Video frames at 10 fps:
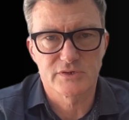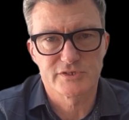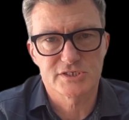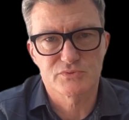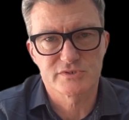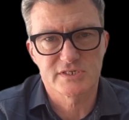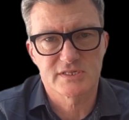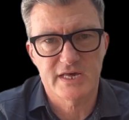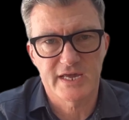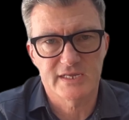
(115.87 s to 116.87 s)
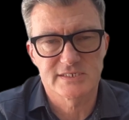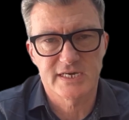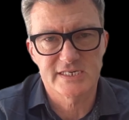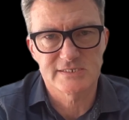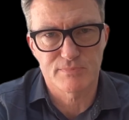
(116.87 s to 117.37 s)
I just want to thank
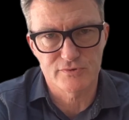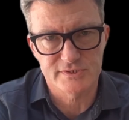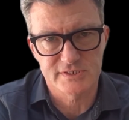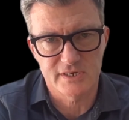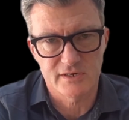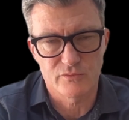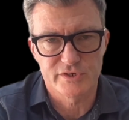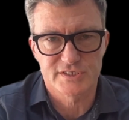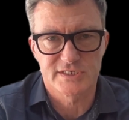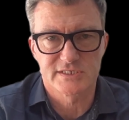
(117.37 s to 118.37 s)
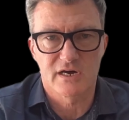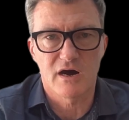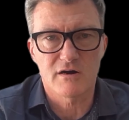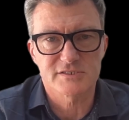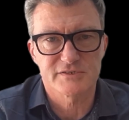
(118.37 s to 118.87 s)
today's sponsor, which is
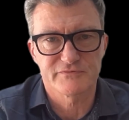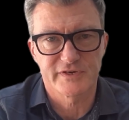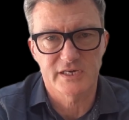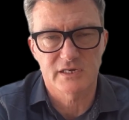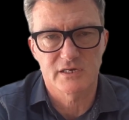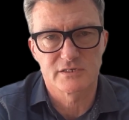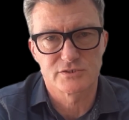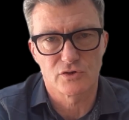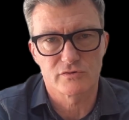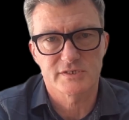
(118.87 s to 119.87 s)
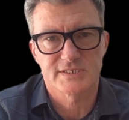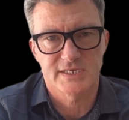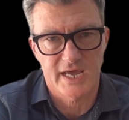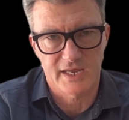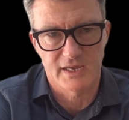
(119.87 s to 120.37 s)
Artific.tech.